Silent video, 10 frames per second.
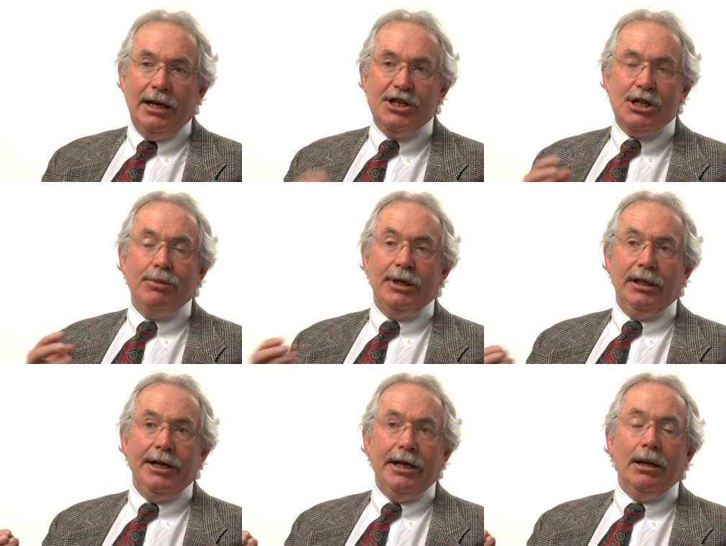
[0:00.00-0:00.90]
is to be a
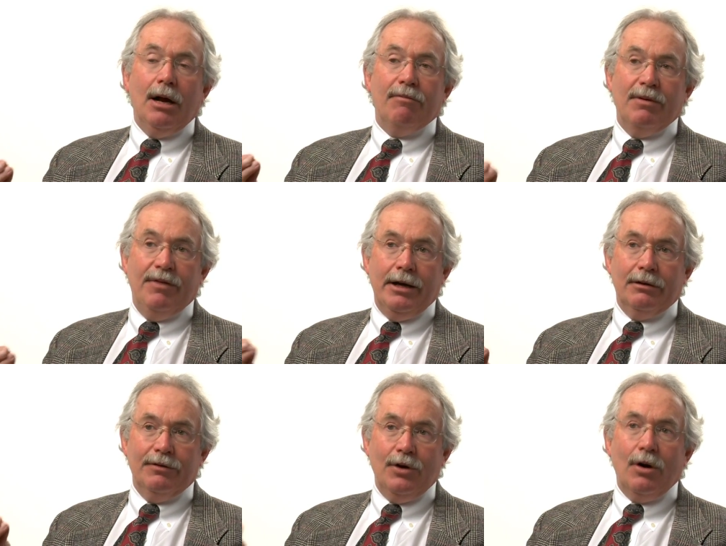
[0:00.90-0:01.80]
leading
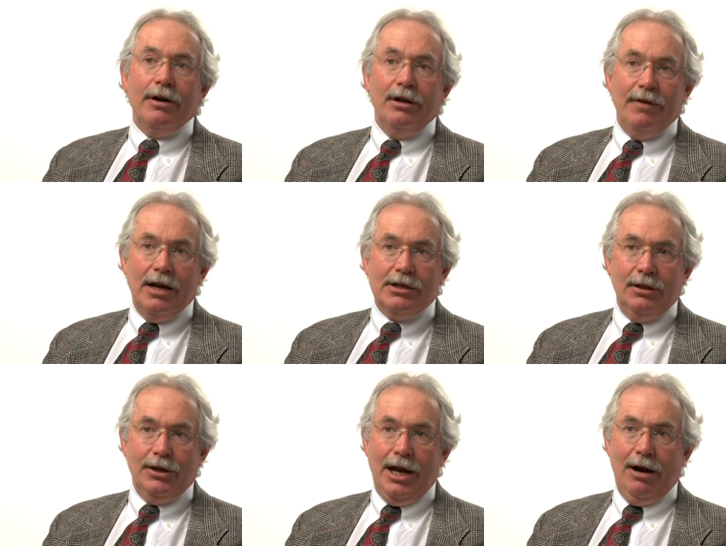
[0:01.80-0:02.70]
provider of
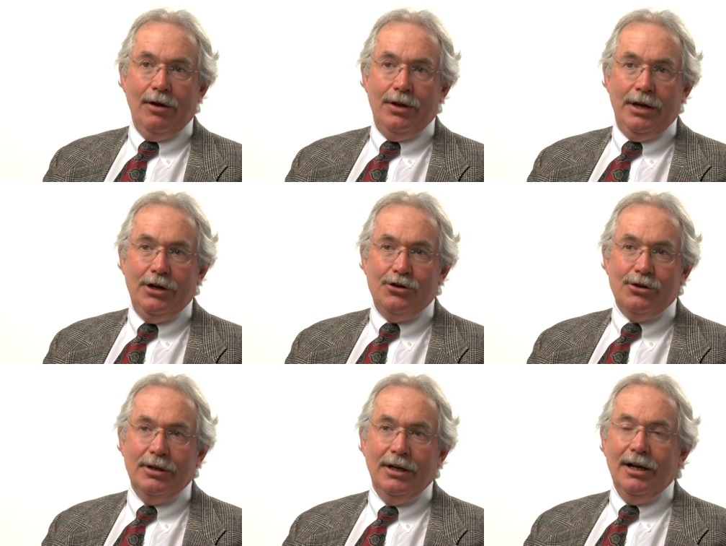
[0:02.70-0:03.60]
cardiovascular care in the
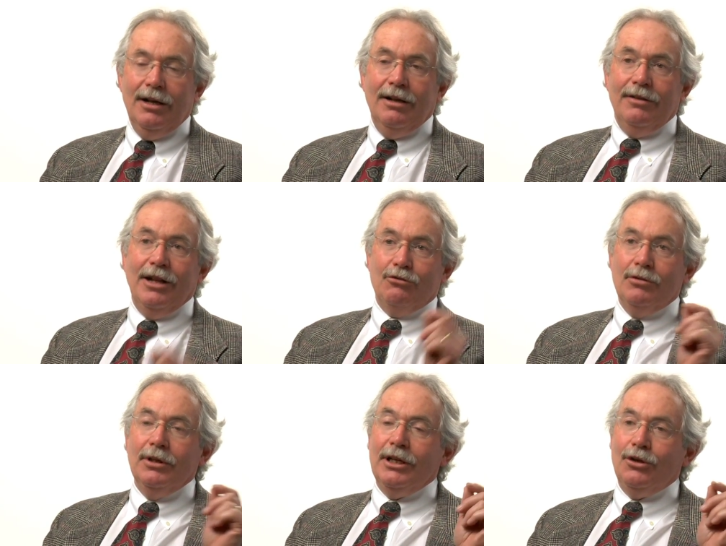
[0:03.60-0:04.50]
nation. That's
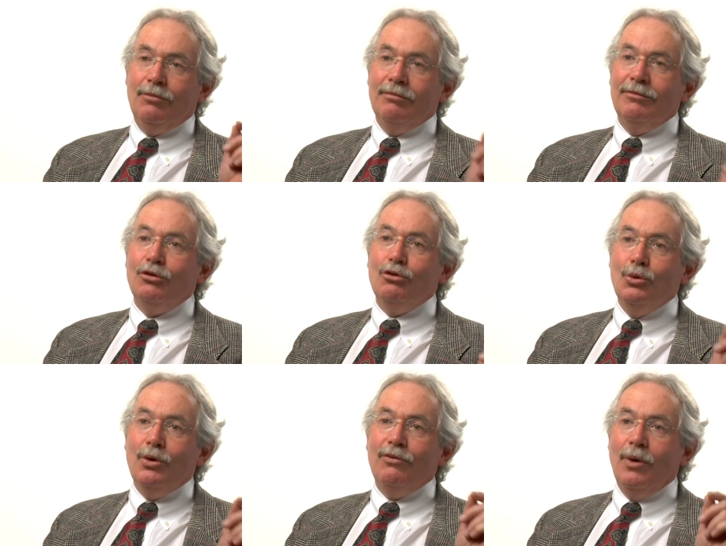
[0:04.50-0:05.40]
really
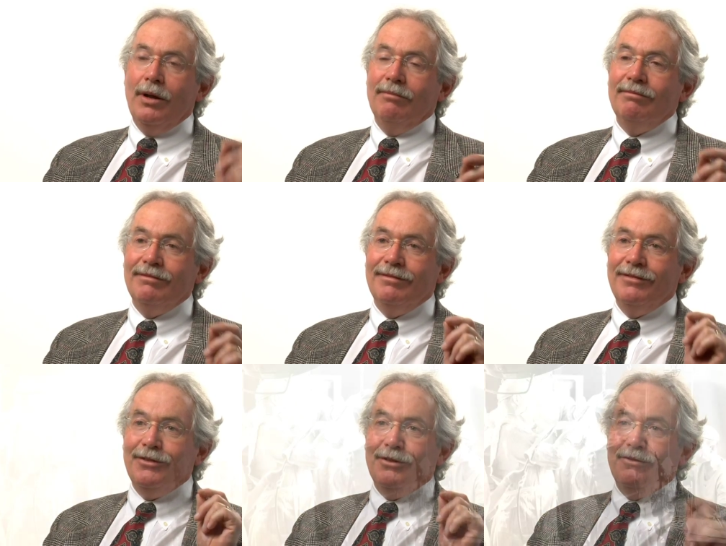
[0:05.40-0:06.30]
true of what the